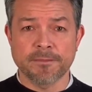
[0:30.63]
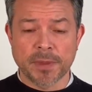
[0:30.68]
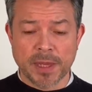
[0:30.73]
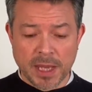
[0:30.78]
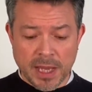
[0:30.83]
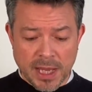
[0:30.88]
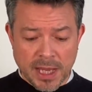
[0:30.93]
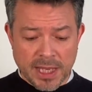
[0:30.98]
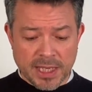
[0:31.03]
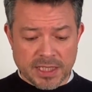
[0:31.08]

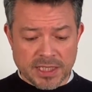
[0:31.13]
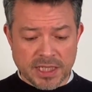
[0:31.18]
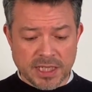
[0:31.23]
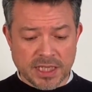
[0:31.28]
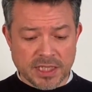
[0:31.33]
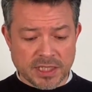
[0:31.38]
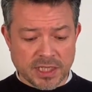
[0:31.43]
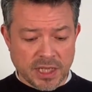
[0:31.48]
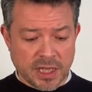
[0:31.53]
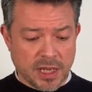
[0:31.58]
It is
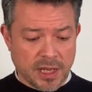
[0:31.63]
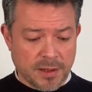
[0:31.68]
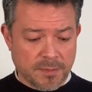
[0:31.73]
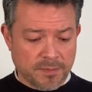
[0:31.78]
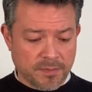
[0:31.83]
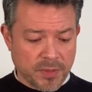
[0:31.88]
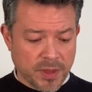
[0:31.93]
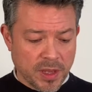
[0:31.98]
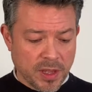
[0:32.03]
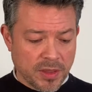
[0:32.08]

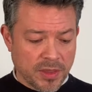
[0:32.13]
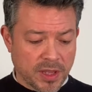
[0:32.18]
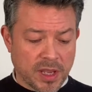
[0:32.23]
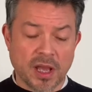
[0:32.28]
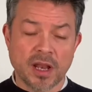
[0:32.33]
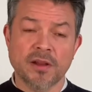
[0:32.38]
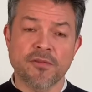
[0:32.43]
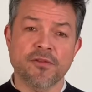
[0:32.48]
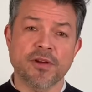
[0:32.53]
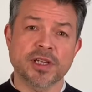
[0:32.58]
the Color
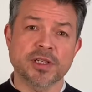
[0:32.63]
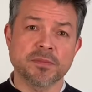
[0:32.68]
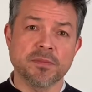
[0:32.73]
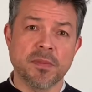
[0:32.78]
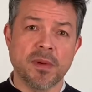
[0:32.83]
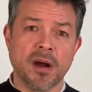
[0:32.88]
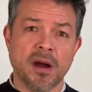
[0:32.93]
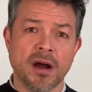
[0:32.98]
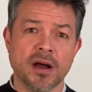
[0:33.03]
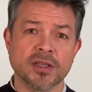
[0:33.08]
Fresh
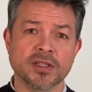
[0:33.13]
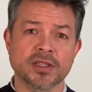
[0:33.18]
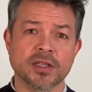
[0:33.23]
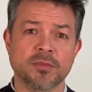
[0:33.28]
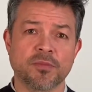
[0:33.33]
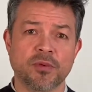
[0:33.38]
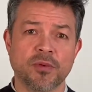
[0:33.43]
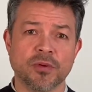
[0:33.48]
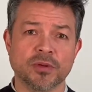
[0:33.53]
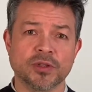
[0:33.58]
Mask,
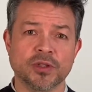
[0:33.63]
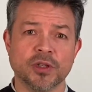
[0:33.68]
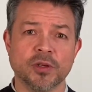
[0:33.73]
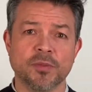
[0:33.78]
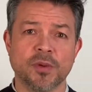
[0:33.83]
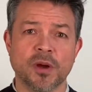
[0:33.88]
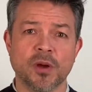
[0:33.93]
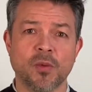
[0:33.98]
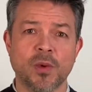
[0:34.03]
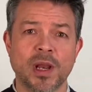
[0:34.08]
brought to you by
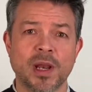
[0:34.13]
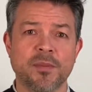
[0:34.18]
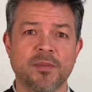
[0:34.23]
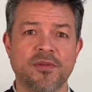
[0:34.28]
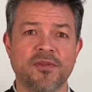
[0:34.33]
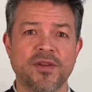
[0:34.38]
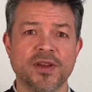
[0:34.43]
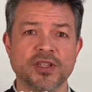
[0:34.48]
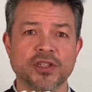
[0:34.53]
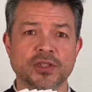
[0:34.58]
Wella
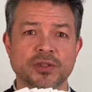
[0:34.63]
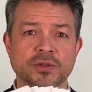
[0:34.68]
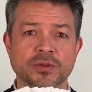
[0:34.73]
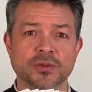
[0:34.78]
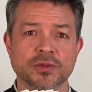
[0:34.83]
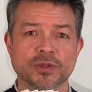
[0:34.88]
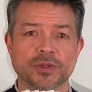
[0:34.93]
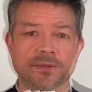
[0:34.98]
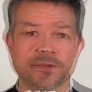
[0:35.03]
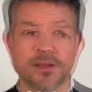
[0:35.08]
Professionals.
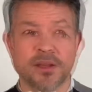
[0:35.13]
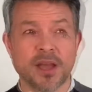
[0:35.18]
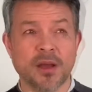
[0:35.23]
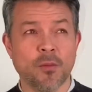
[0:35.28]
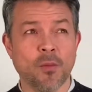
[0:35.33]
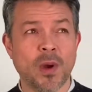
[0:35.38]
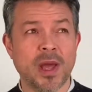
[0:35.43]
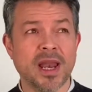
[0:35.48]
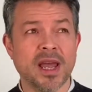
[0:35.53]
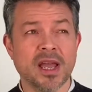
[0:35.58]
Now,
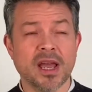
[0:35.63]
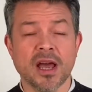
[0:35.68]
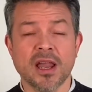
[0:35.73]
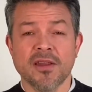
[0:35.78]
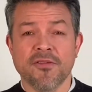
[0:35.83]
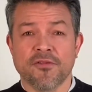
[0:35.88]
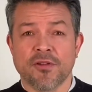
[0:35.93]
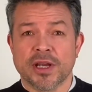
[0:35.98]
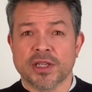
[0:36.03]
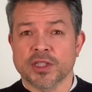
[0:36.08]
Wella Color Fresh
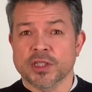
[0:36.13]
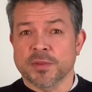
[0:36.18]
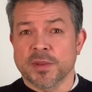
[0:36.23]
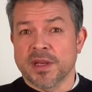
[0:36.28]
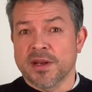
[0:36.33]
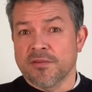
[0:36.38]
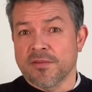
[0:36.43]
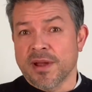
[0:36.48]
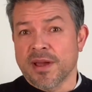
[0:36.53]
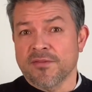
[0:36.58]
has been
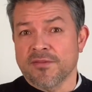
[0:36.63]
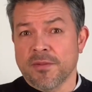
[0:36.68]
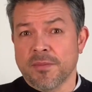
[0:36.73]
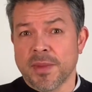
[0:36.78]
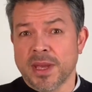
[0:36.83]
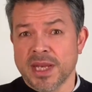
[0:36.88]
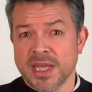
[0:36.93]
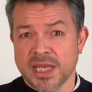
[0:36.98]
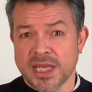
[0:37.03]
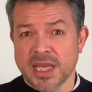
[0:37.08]
around for many
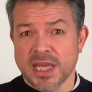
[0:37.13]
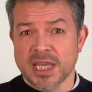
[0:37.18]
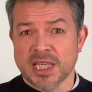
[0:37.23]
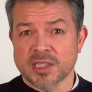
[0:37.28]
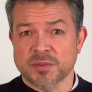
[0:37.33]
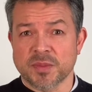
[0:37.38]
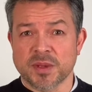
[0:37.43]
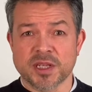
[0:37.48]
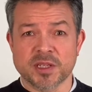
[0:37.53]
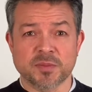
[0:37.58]
years, but it's
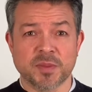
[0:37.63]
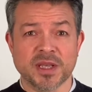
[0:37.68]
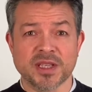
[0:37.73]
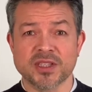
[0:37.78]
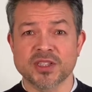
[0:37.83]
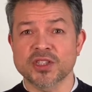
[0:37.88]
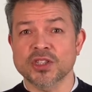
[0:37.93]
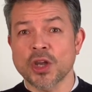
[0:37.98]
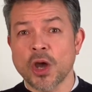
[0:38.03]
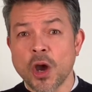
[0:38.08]
been
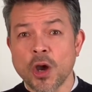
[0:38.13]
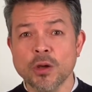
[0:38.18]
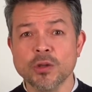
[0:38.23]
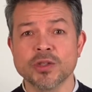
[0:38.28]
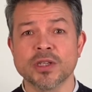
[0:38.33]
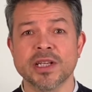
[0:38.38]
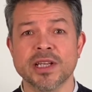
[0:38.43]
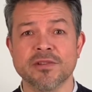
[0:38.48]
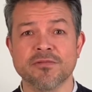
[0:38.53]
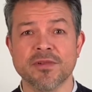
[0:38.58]
totally
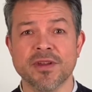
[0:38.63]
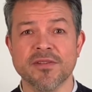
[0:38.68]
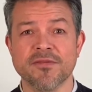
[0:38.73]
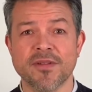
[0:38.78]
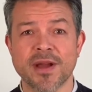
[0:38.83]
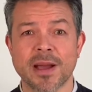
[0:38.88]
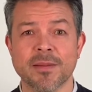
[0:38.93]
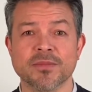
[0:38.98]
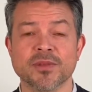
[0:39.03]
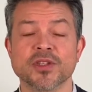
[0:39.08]
revamped,
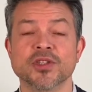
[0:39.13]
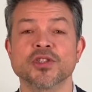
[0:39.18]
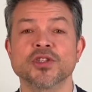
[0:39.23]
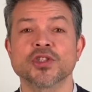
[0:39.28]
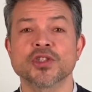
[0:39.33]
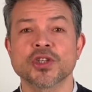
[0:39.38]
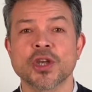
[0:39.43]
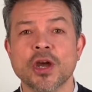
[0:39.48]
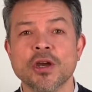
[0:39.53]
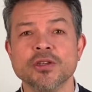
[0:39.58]

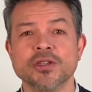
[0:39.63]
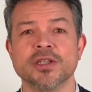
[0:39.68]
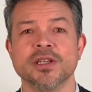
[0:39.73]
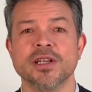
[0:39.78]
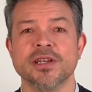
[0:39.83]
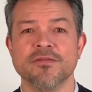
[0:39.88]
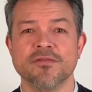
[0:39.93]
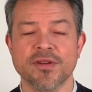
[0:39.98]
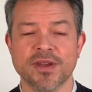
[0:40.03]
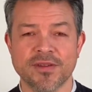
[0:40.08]
totally
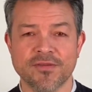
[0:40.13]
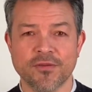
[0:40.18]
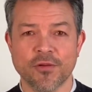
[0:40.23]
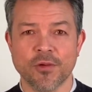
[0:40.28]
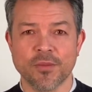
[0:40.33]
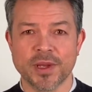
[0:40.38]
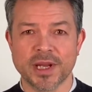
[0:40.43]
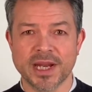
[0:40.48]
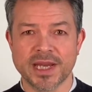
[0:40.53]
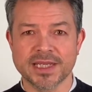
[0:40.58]

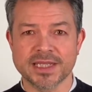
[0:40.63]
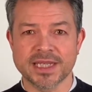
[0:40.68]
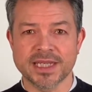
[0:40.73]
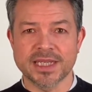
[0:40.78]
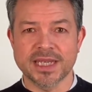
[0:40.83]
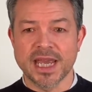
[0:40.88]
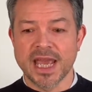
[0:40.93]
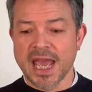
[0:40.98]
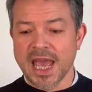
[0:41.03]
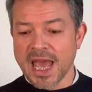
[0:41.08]
reformulated,
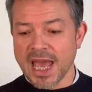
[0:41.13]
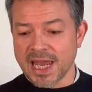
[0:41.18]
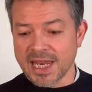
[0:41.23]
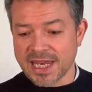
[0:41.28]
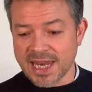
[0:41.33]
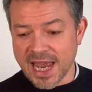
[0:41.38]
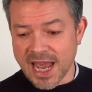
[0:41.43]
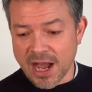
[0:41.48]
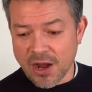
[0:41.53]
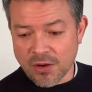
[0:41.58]
and now
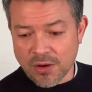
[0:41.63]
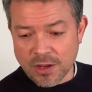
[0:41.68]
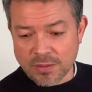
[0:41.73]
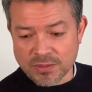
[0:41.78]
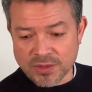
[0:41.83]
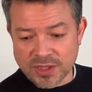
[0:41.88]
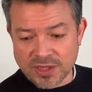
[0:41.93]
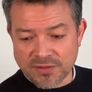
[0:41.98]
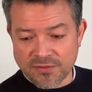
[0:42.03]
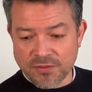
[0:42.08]
comes in the
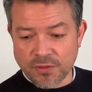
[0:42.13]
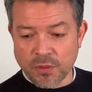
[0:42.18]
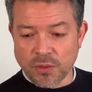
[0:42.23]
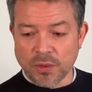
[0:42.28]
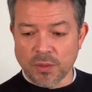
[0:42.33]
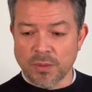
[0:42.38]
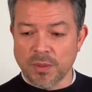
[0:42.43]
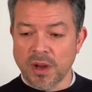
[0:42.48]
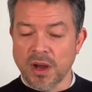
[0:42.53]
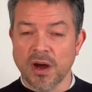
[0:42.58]
form
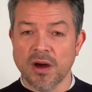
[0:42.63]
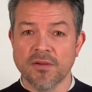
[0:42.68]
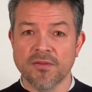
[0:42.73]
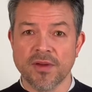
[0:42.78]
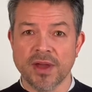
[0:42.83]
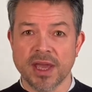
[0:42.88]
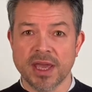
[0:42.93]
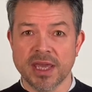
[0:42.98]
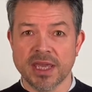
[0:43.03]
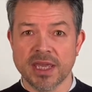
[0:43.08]
of
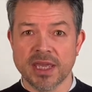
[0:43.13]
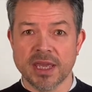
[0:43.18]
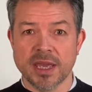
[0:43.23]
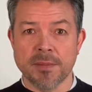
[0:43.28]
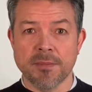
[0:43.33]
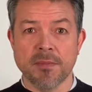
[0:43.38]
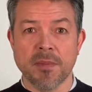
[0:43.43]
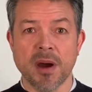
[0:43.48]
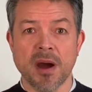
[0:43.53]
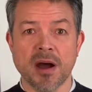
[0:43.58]
a
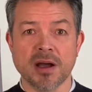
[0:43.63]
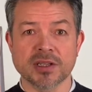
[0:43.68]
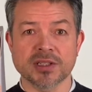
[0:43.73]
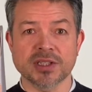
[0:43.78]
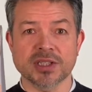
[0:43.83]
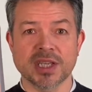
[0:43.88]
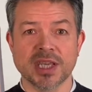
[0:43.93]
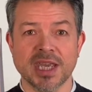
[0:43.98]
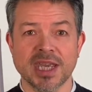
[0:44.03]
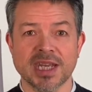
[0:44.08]
mask
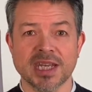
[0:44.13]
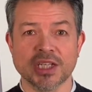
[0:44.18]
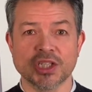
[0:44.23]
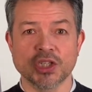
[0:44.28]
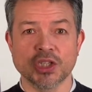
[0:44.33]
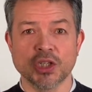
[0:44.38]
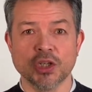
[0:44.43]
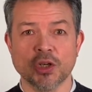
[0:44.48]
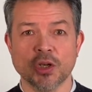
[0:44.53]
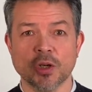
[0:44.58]
in a
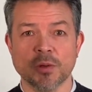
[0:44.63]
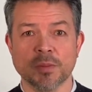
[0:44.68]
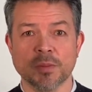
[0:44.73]
tube.